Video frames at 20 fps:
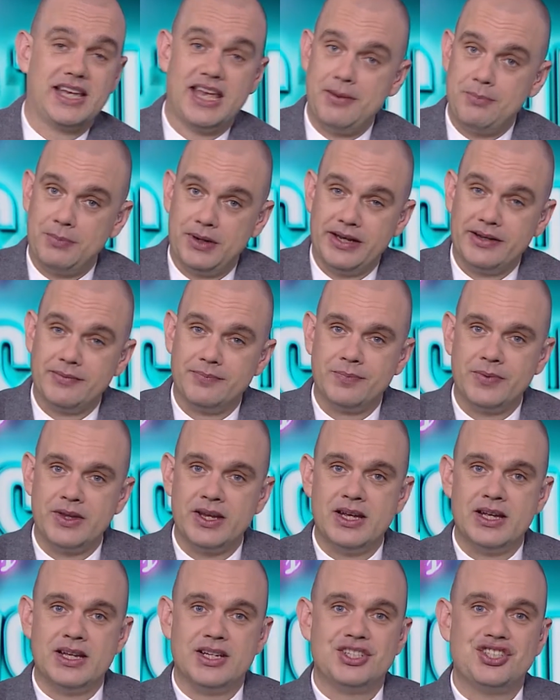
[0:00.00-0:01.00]
Kipling.
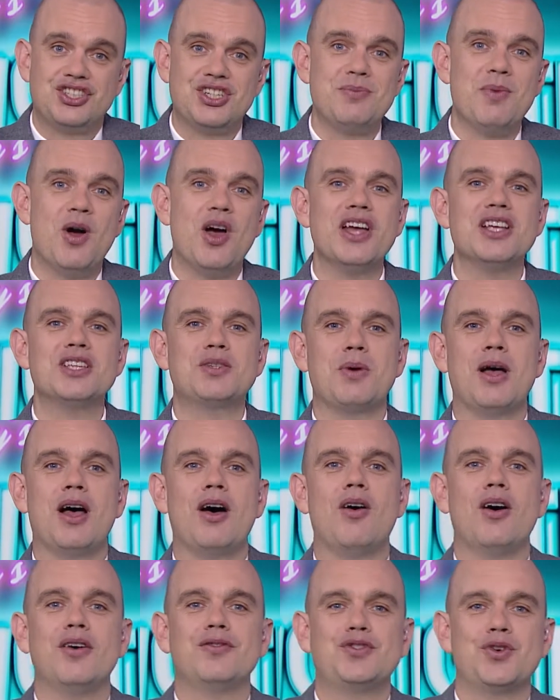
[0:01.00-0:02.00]
She might as
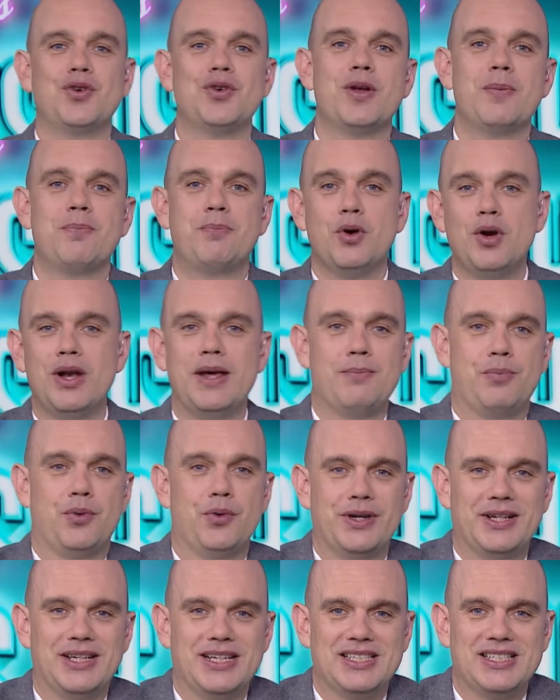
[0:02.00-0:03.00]
well have drawn a bullet
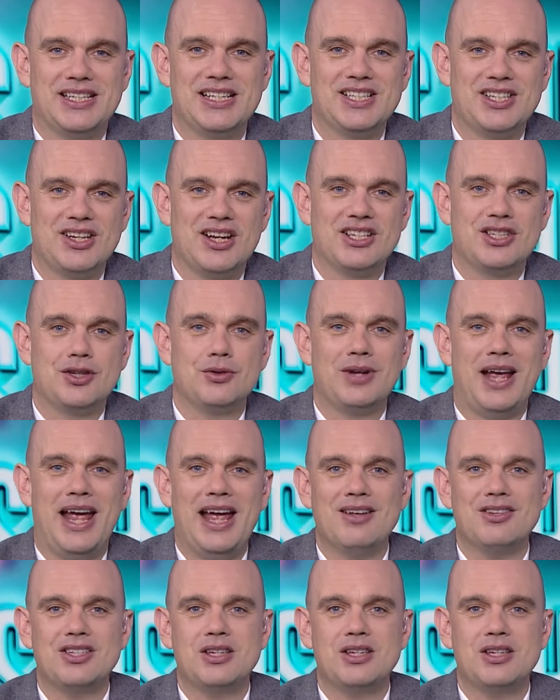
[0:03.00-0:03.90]
point list entitled How